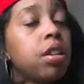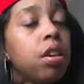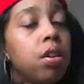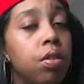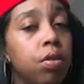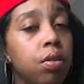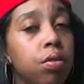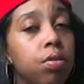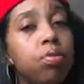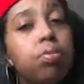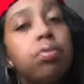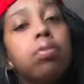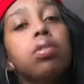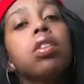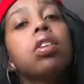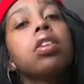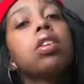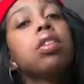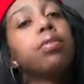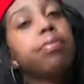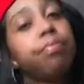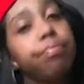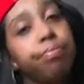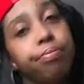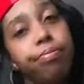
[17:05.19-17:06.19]
hoes,
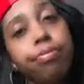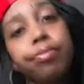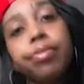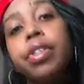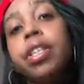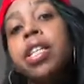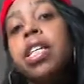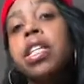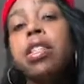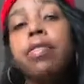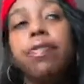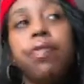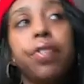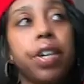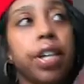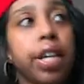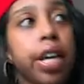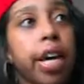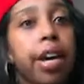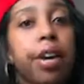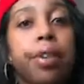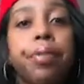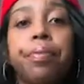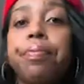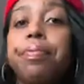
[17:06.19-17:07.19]
get the fuck
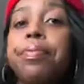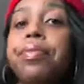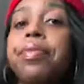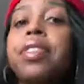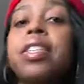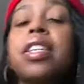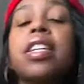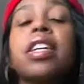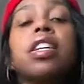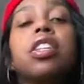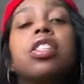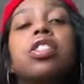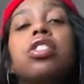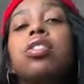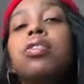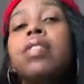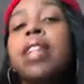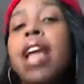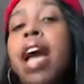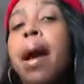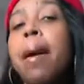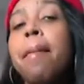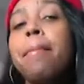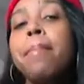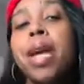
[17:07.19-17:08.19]
out. So
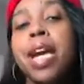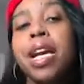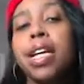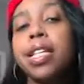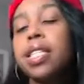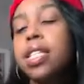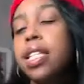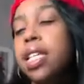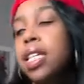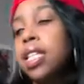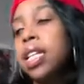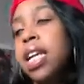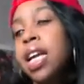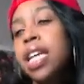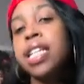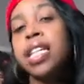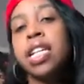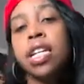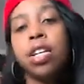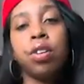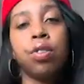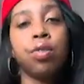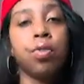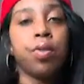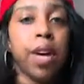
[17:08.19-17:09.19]
now Max in that
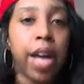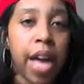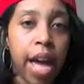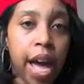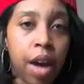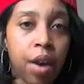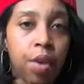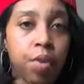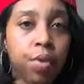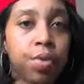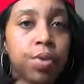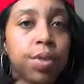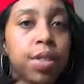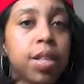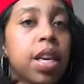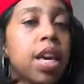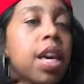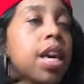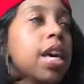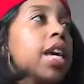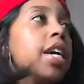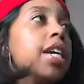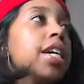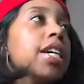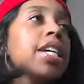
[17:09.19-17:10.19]
Neil house,
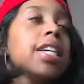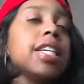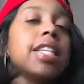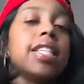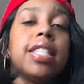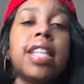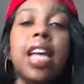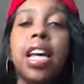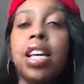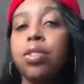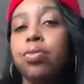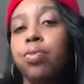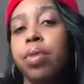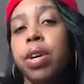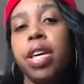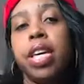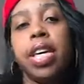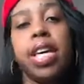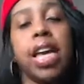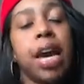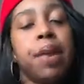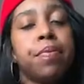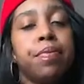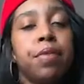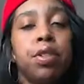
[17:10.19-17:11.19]
because that's where he
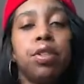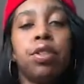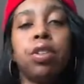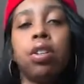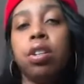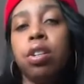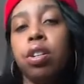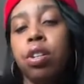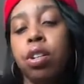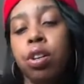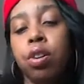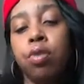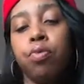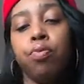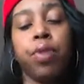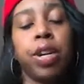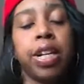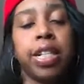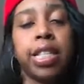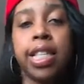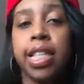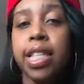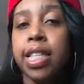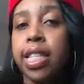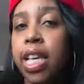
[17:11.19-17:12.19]
having to
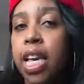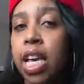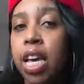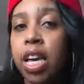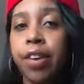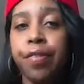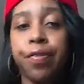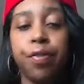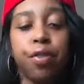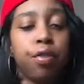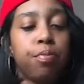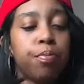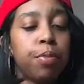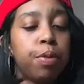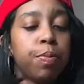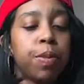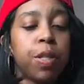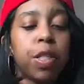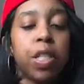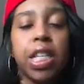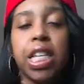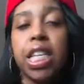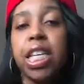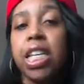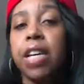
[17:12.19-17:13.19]
rest his head for a moment
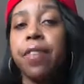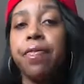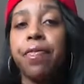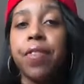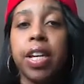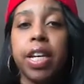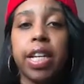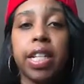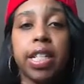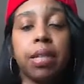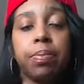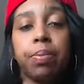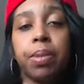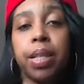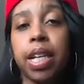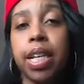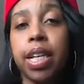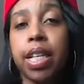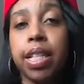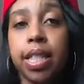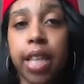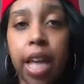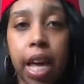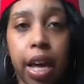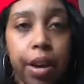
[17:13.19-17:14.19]
till he can figure some
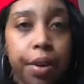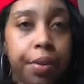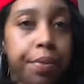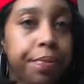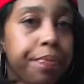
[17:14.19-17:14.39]
things out.